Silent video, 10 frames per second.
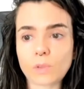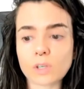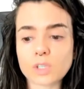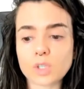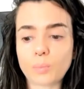
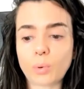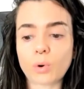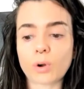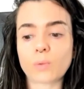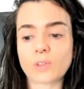
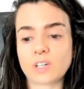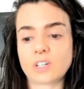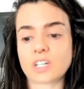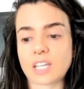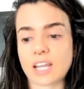support with
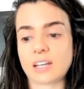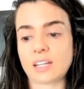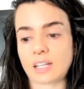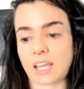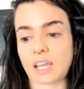
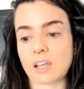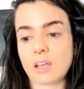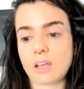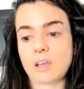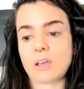understanding, like,
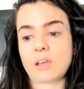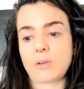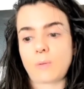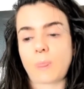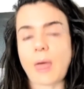
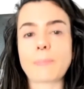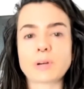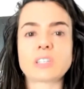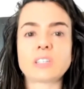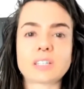that
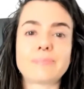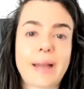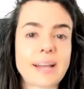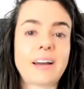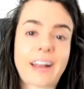person just
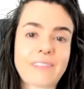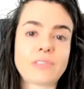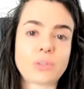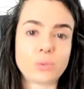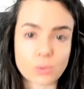might not have
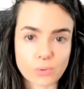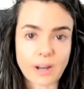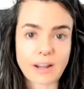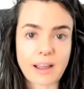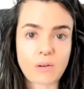the tools
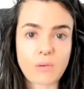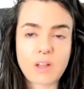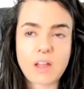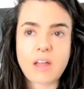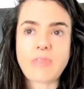right now.
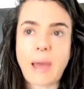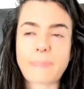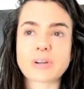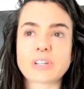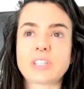That
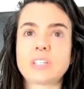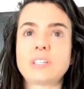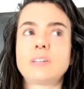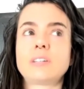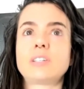
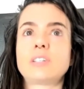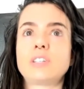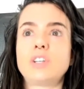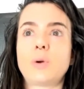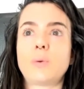person,
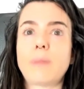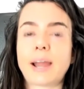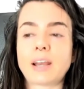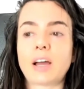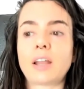
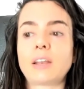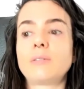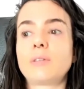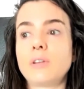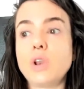might not
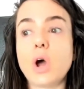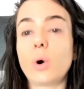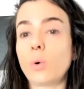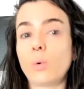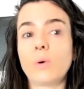
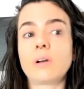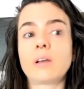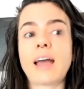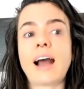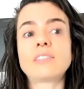know
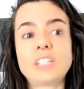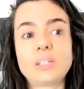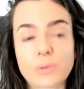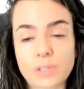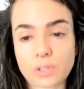how to
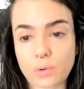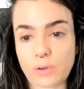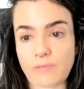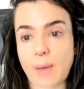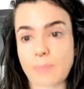deal with this
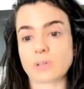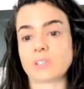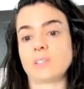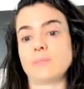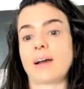grief. That
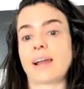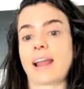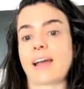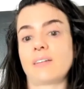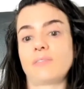person might
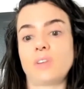have,